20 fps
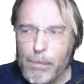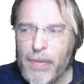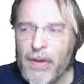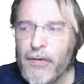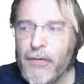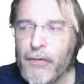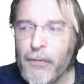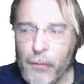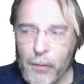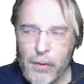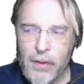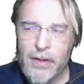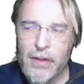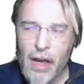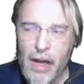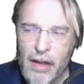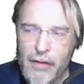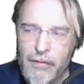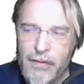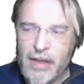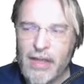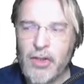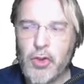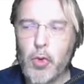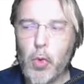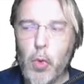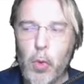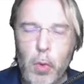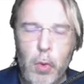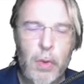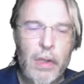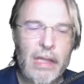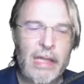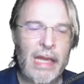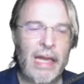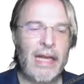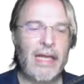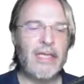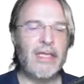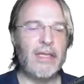before diving into all that
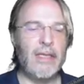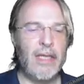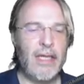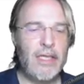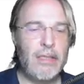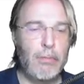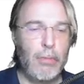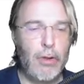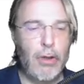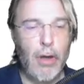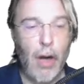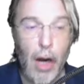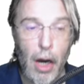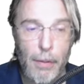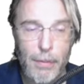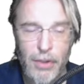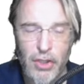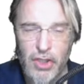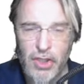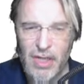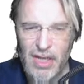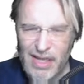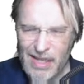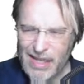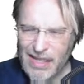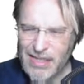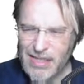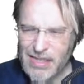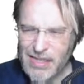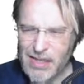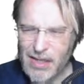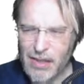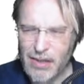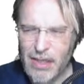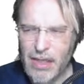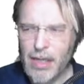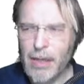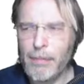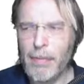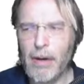hexadecimal garbage, let's
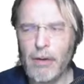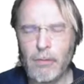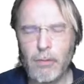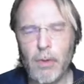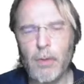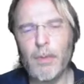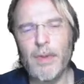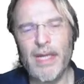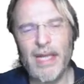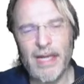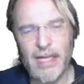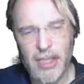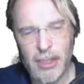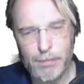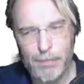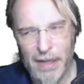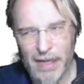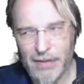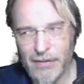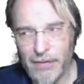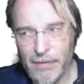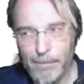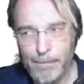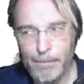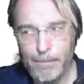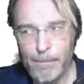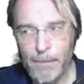think about what we expect.